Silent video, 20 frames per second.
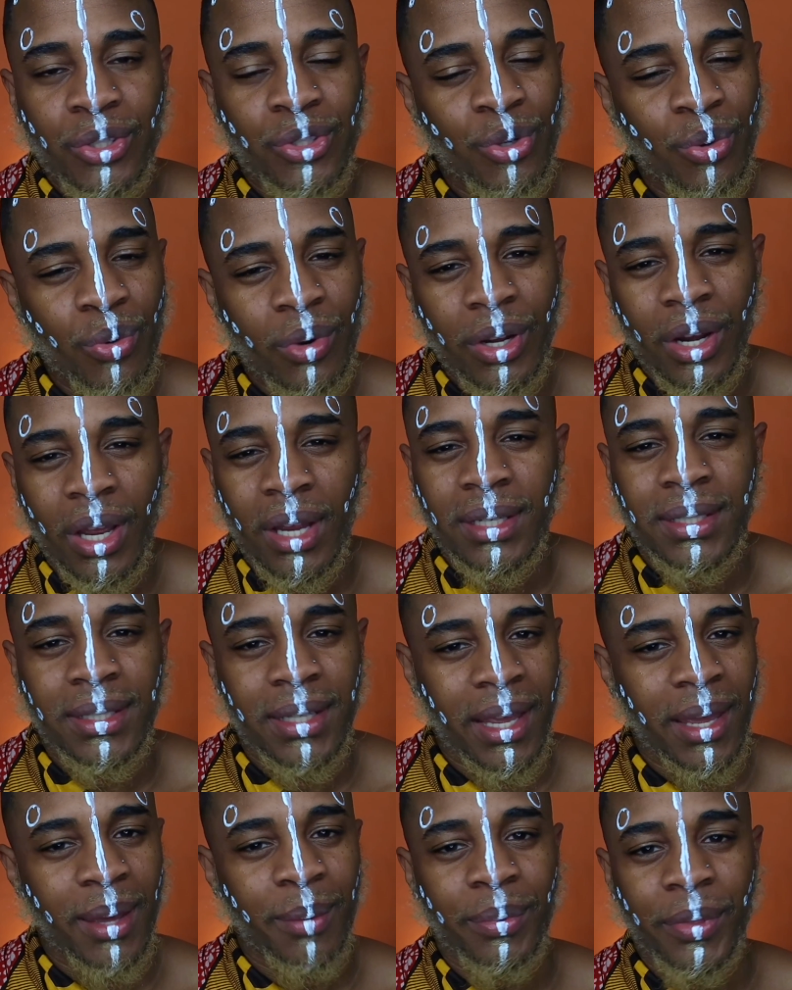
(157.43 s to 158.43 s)
doing our
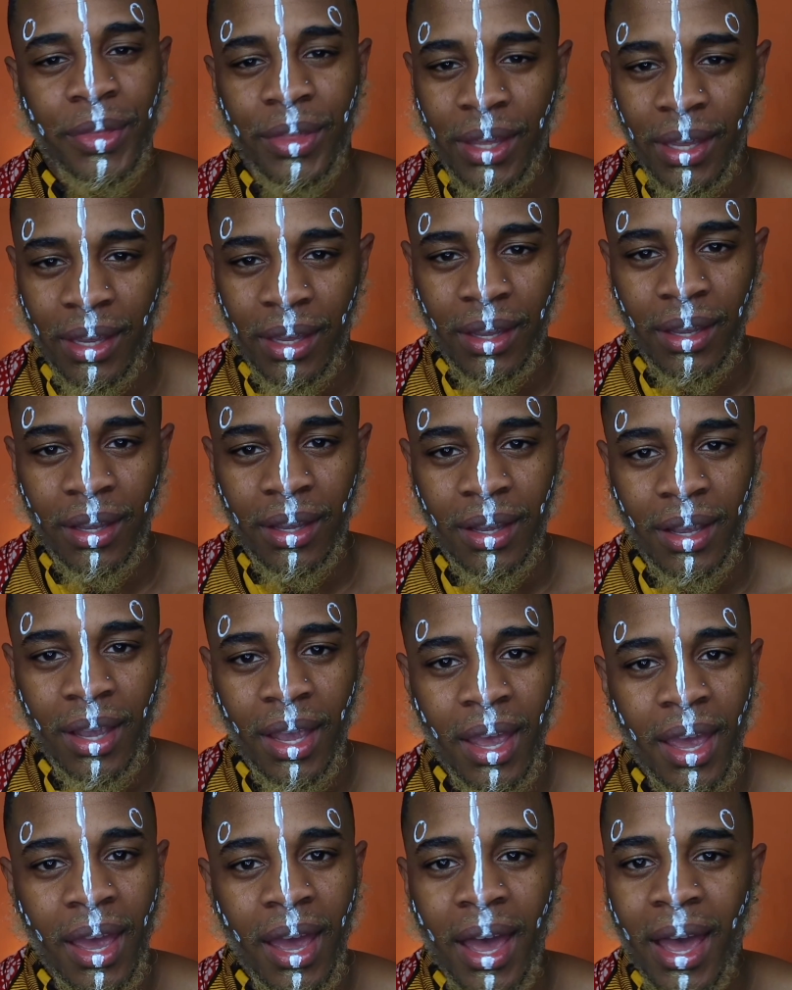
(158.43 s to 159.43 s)
damn
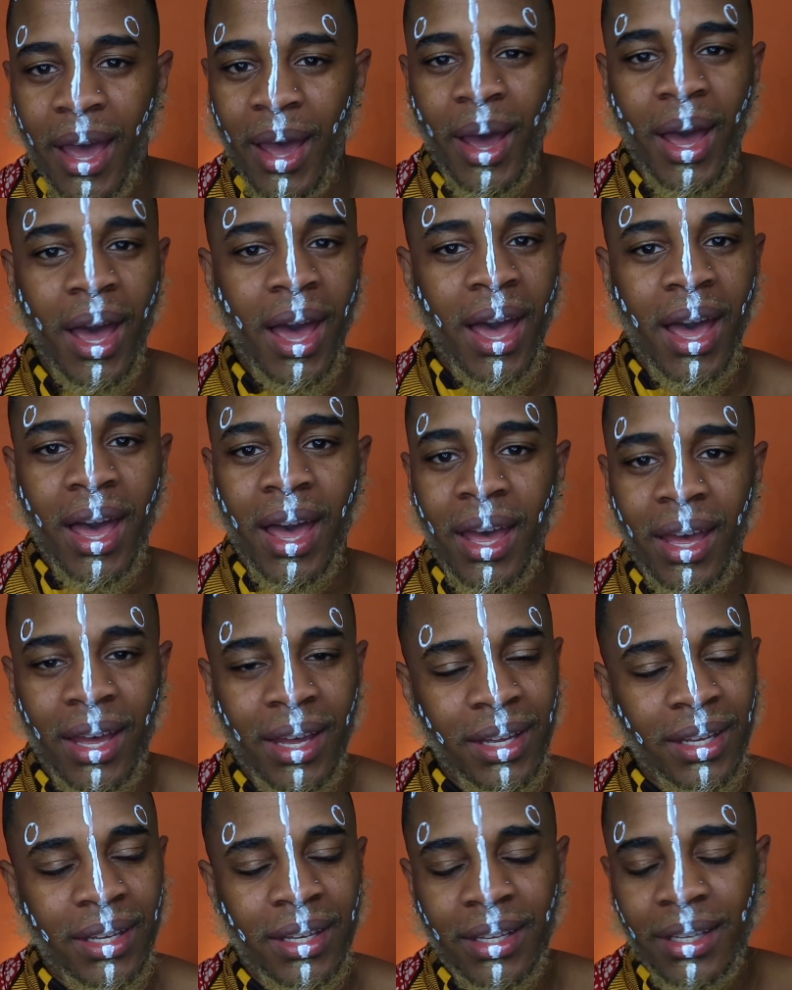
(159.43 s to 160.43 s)
thing.
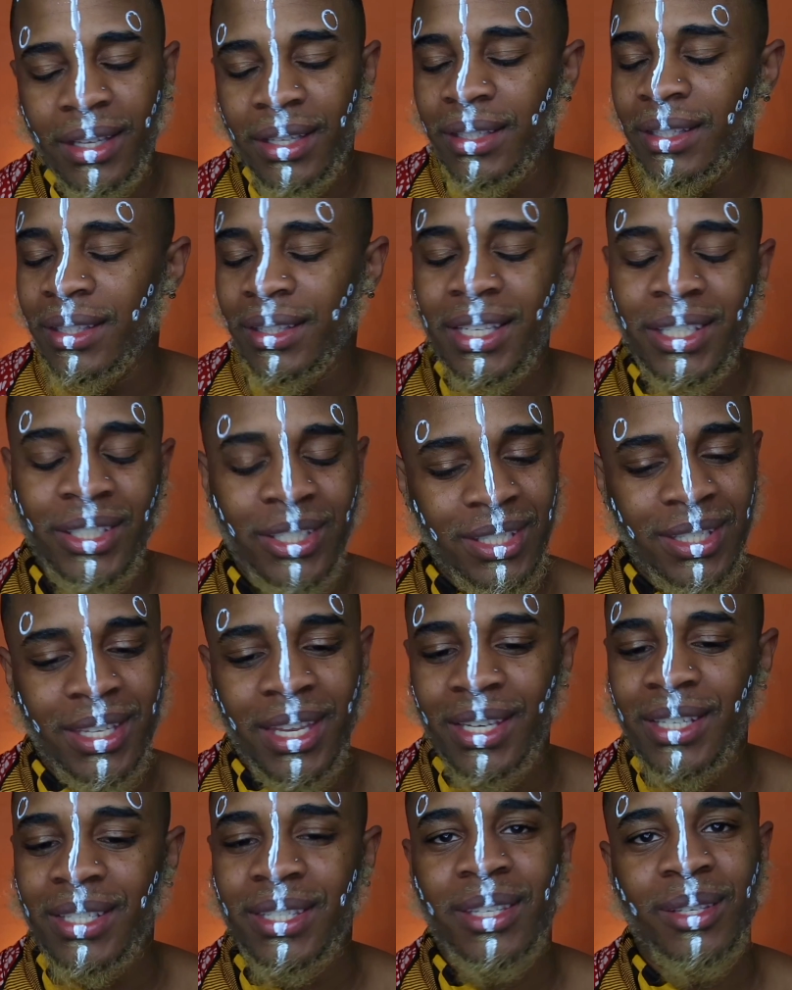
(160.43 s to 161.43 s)
Let's just
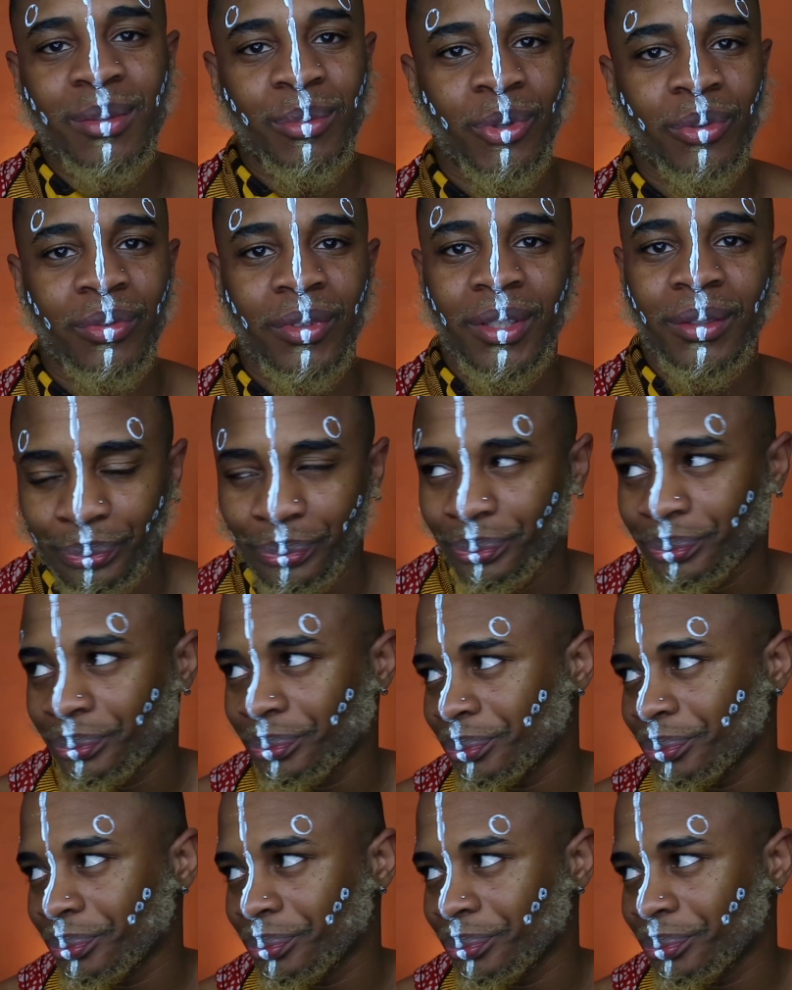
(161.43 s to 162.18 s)
get into the movie.